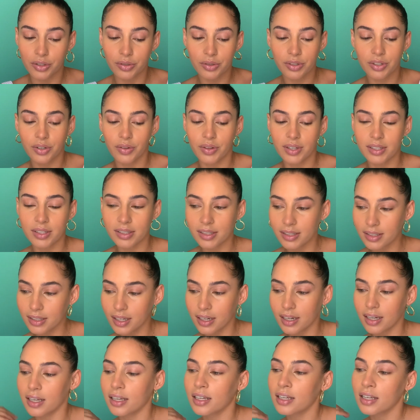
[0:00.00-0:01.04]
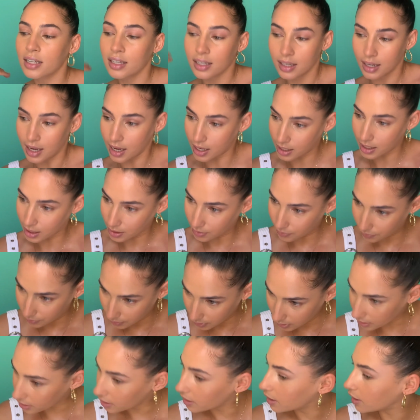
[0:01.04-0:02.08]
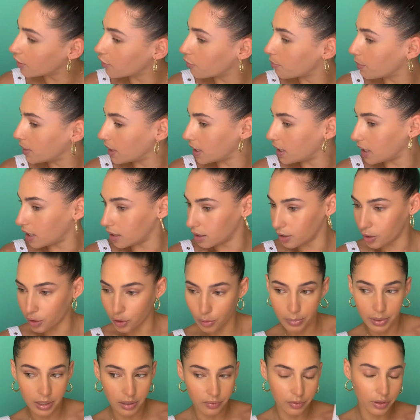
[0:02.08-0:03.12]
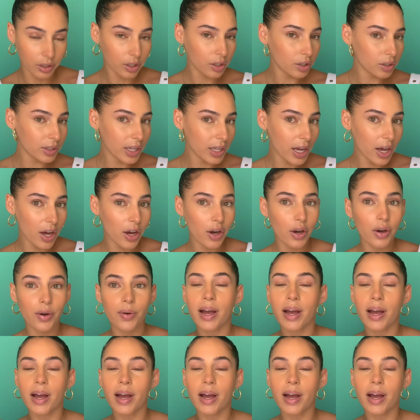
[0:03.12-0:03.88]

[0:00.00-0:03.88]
So this is gonna kind of give me a little bit of a glow,